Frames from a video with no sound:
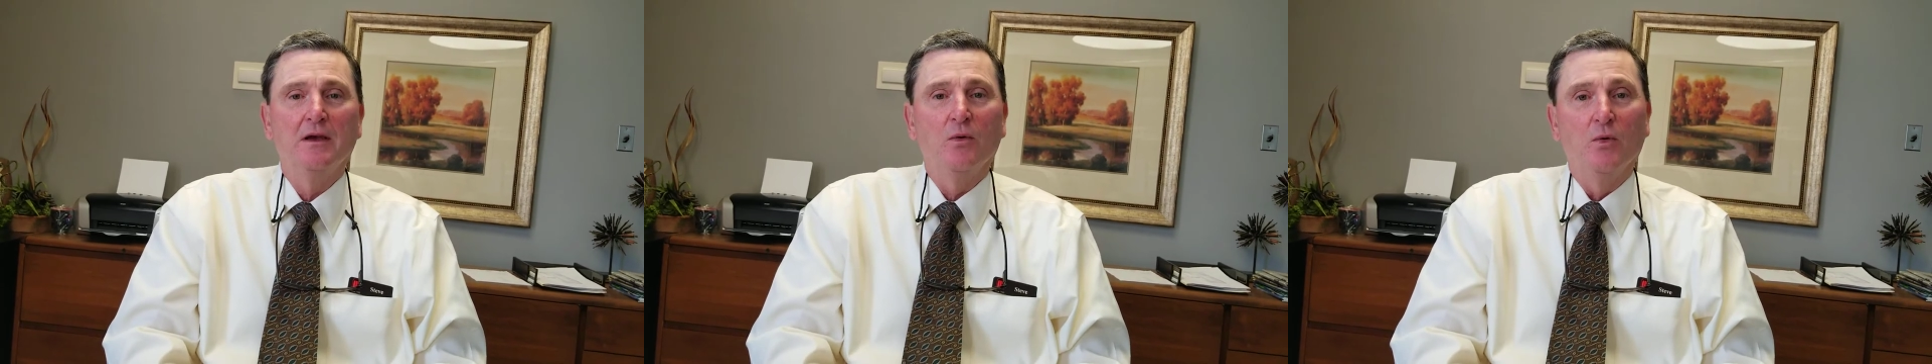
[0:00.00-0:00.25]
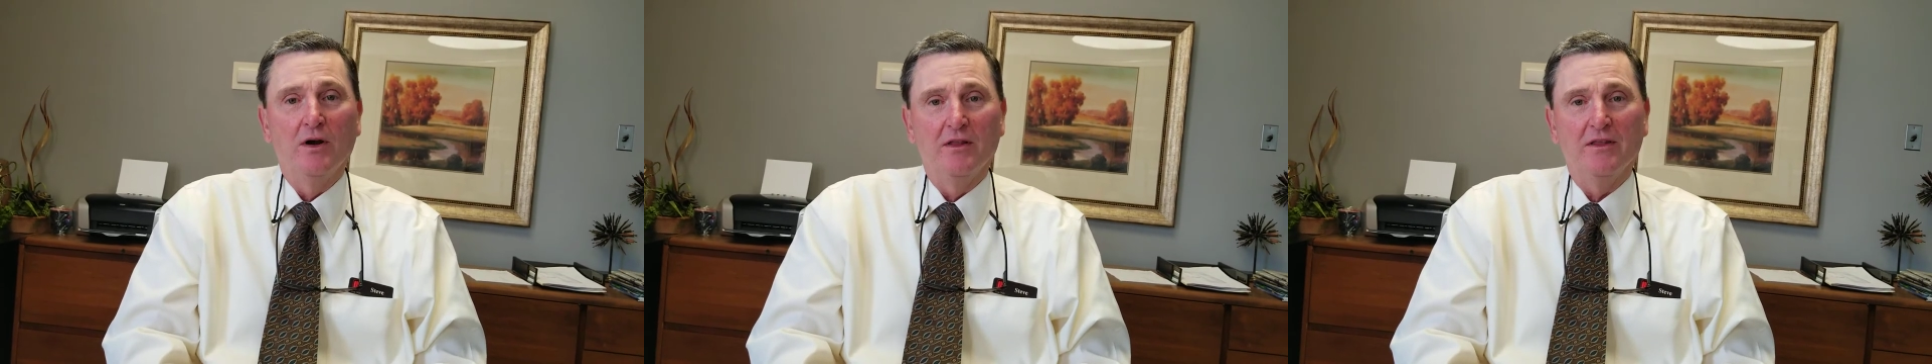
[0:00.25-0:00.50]

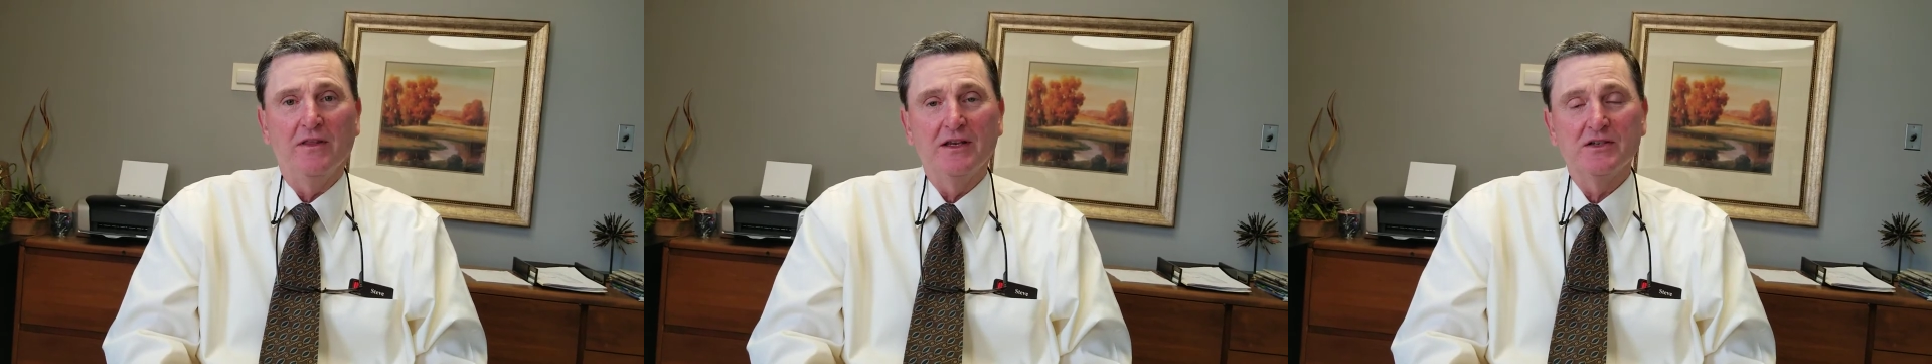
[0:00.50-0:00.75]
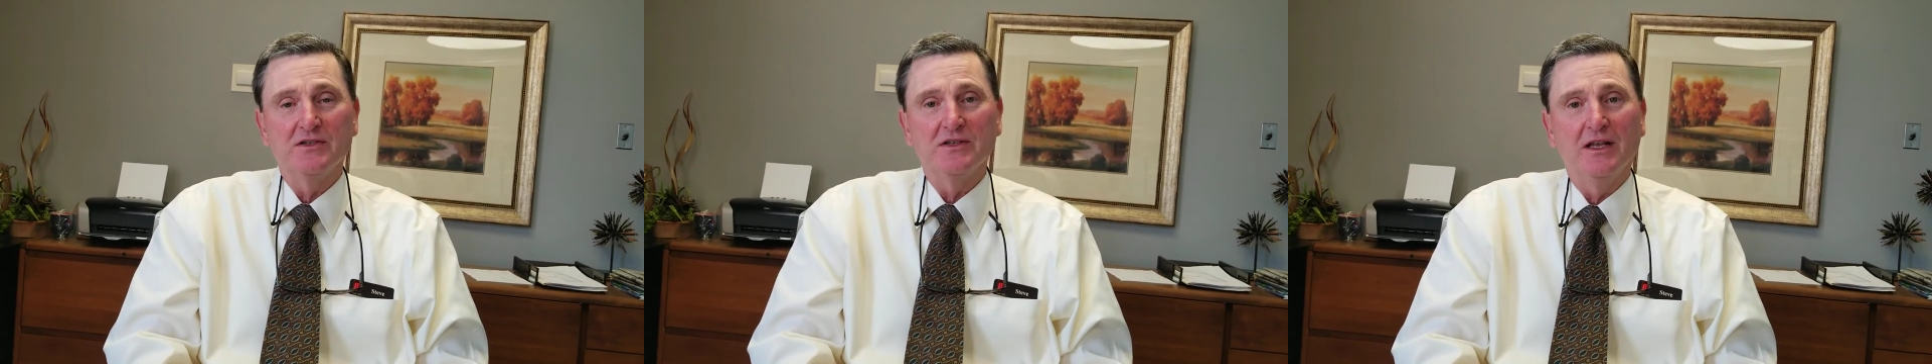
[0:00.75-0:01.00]
One of the
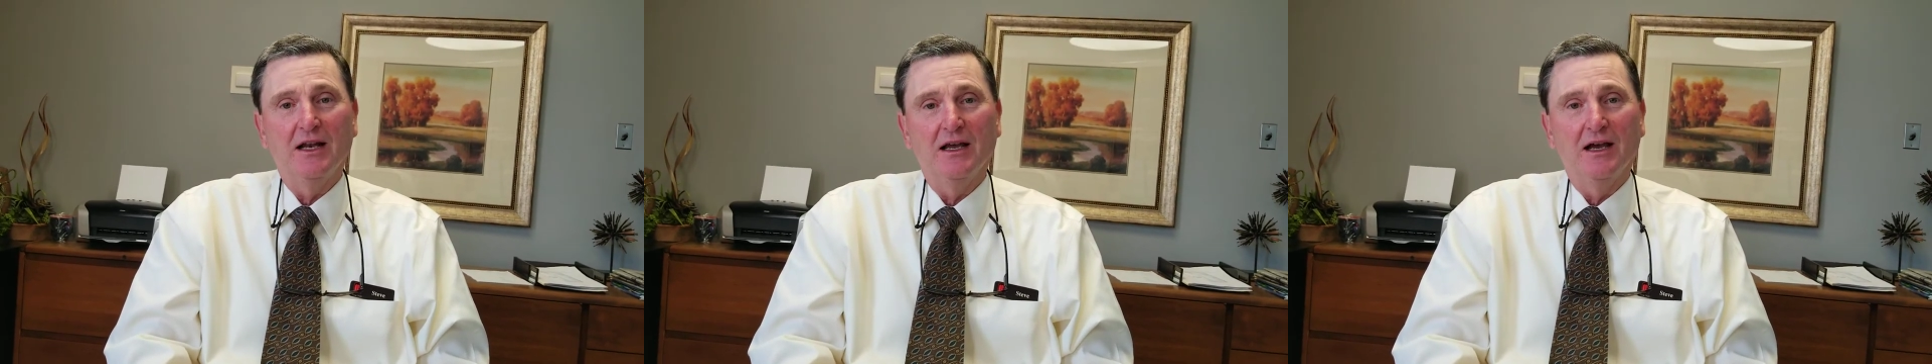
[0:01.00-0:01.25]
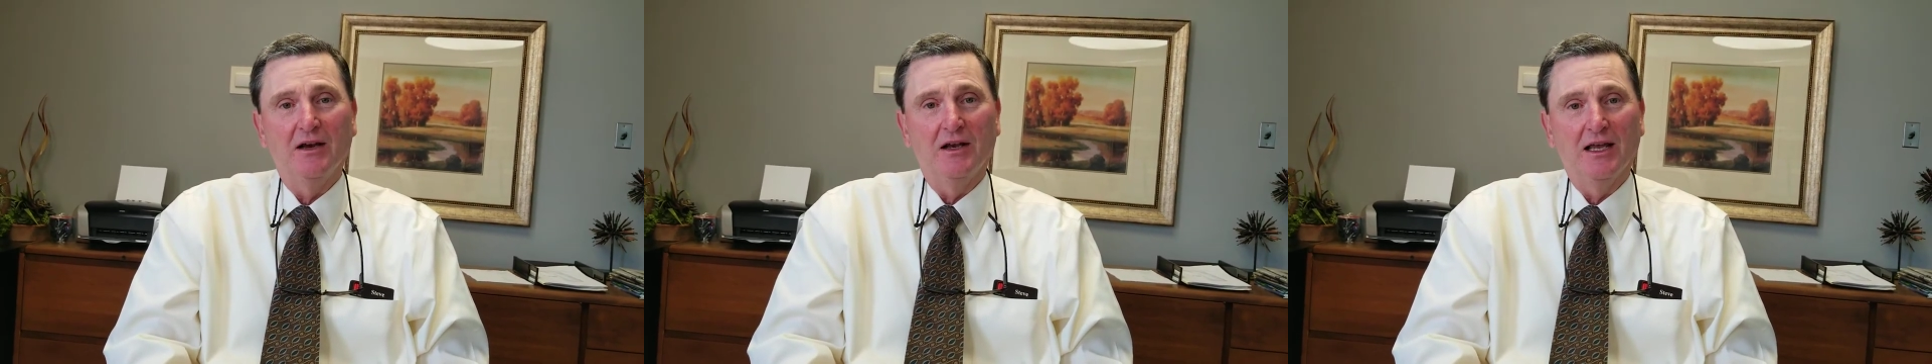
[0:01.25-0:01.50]
things that
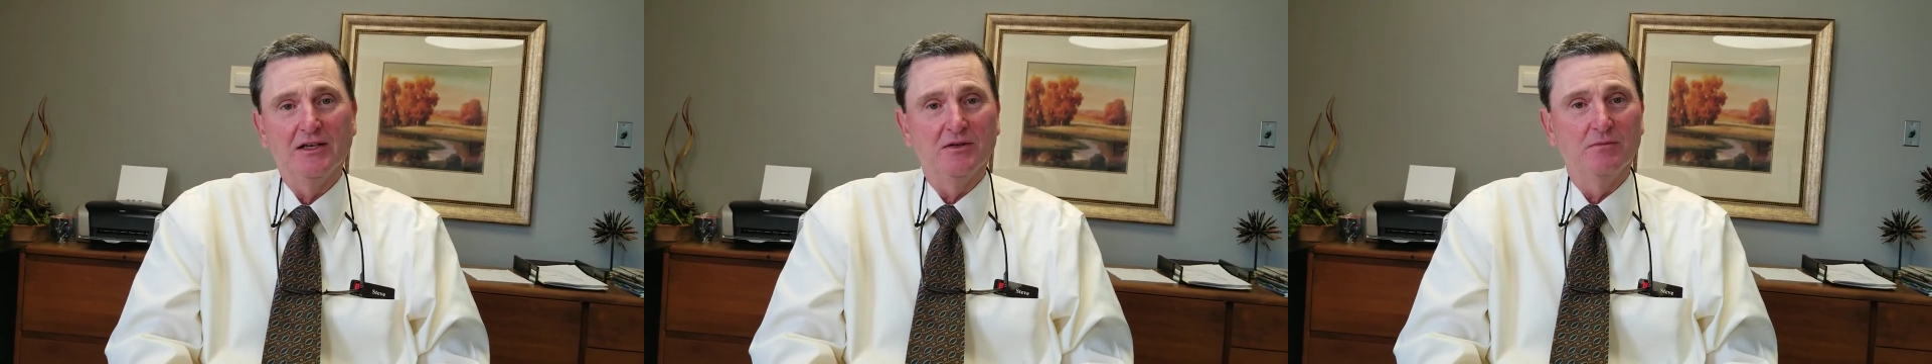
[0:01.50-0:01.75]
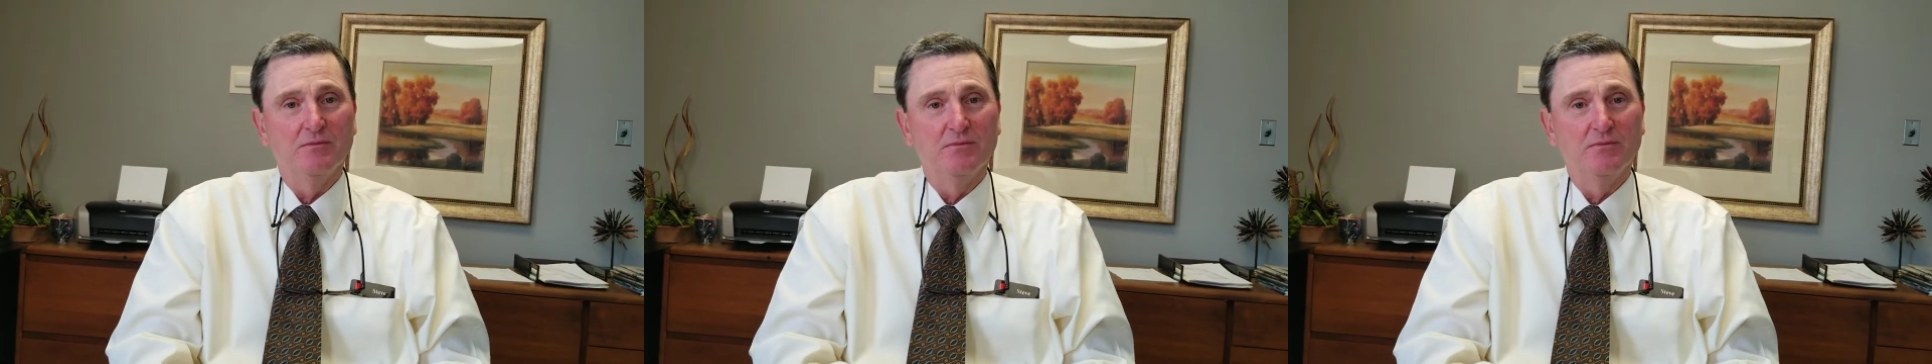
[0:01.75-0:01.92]
I, I'd like to